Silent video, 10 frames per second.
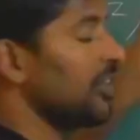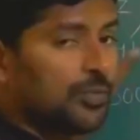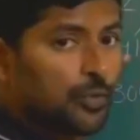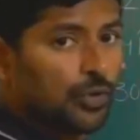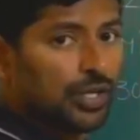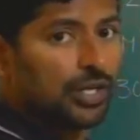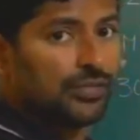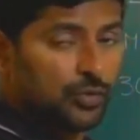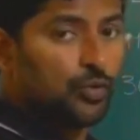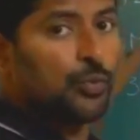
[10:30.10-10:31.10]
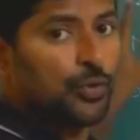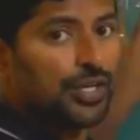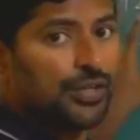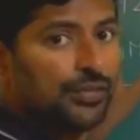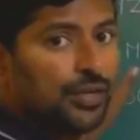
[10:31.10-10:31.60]
these protons, two
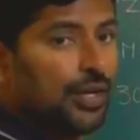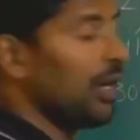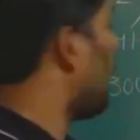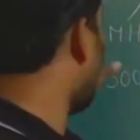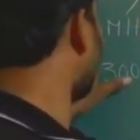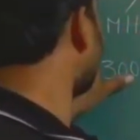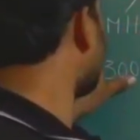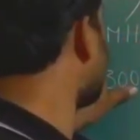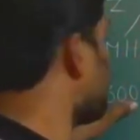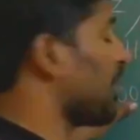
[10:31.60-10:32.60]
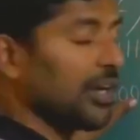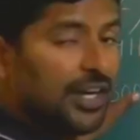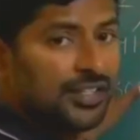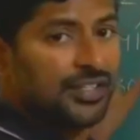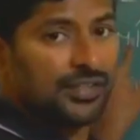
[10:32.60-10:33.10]
protons on 60
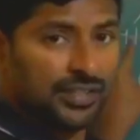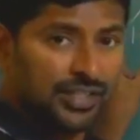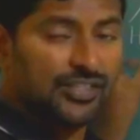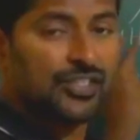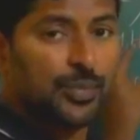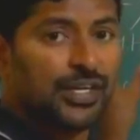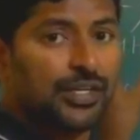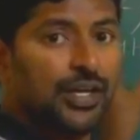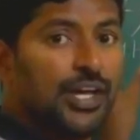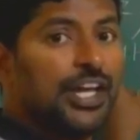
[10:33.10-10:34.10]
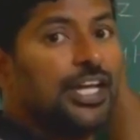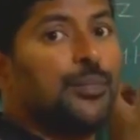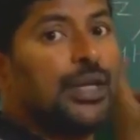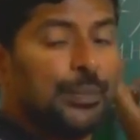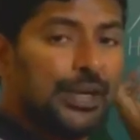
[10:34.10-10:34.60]
megahertz instrument in
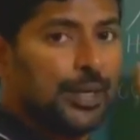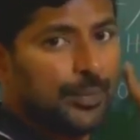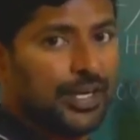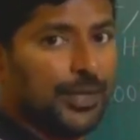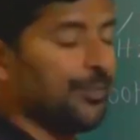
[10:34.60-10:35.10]
ppm.